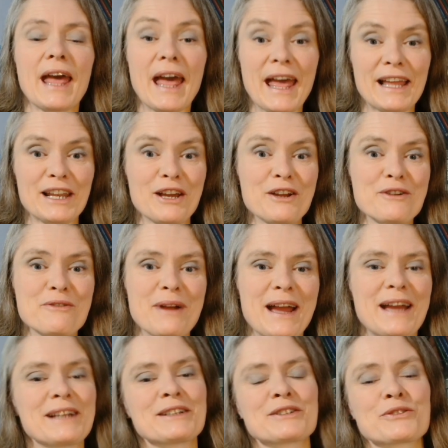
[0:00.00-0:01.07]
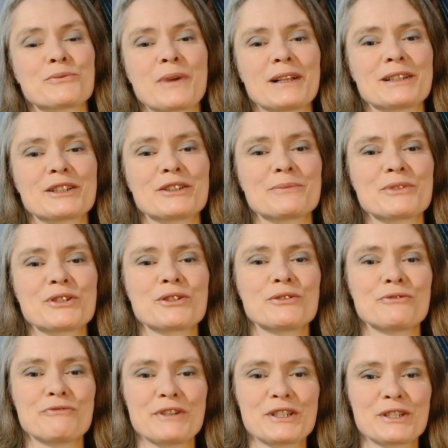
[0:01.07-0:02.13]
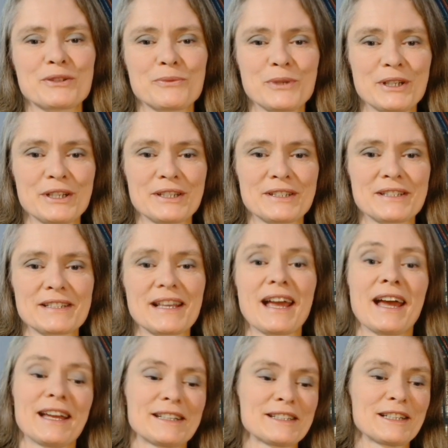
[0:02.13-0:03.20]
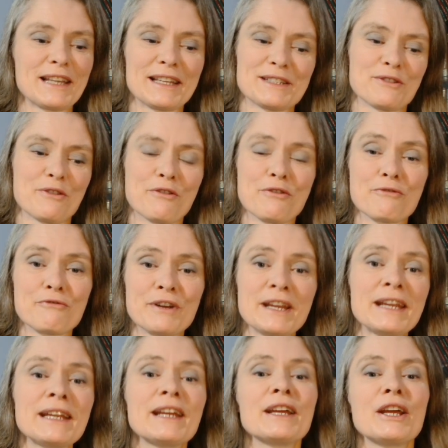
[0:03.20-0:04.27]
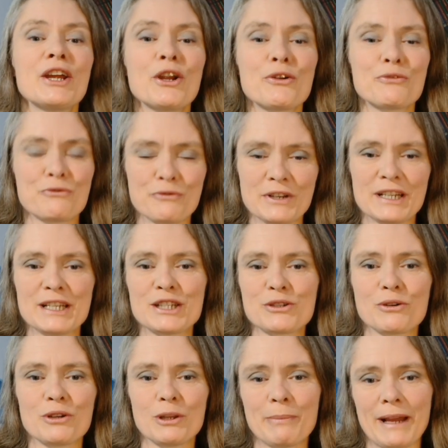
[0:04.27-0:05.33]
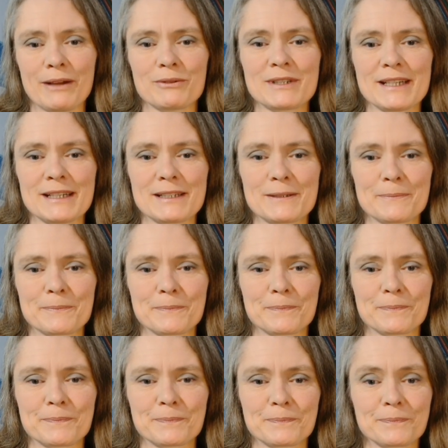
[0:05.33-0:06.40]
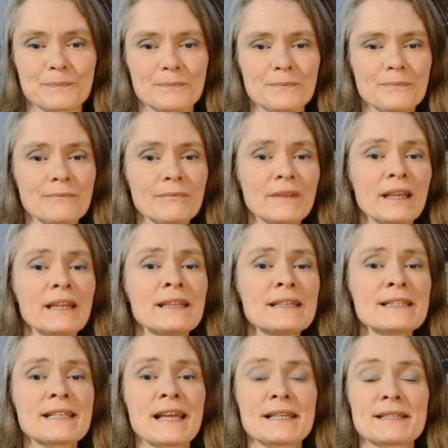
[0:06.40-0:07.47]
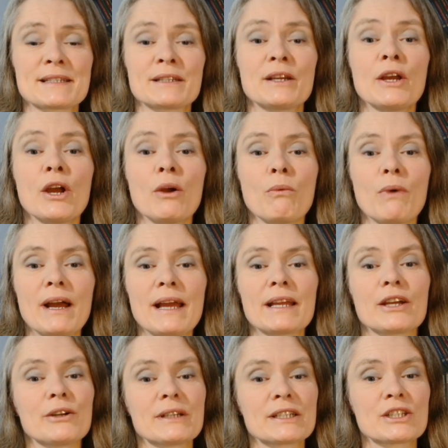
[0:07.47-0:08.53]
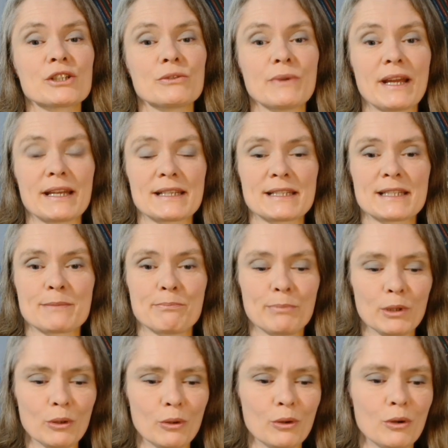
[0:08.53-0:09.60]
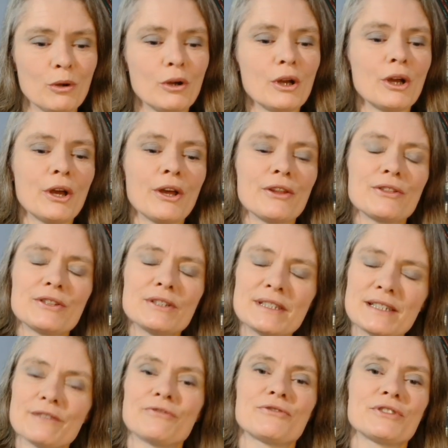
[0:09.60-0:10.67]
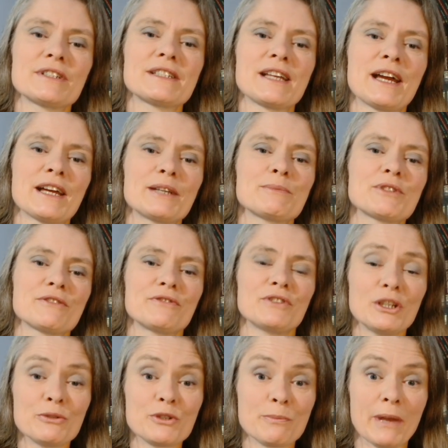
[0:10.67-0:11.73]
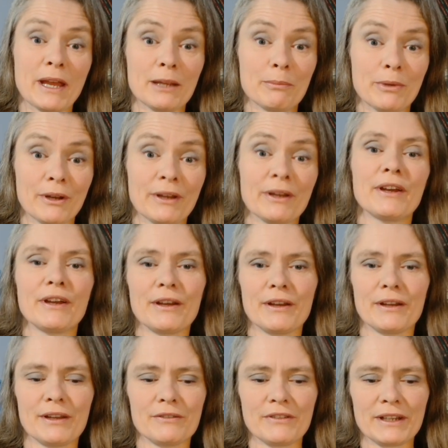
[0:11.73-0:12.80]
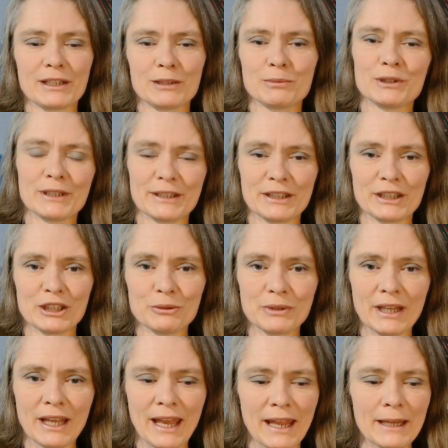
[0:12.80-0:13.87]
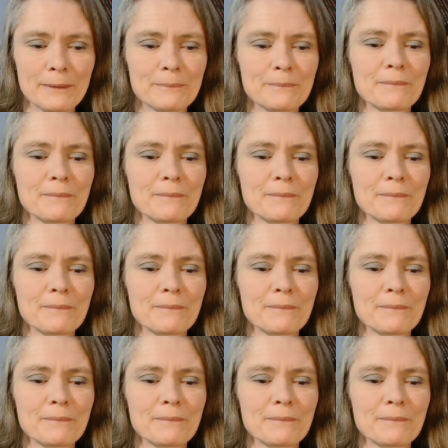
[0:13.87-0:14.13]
Hello and welcome to Written Words and Lesson 3, Read All About It. In this lesson, we're going to explore the different types of newspaper available in the UK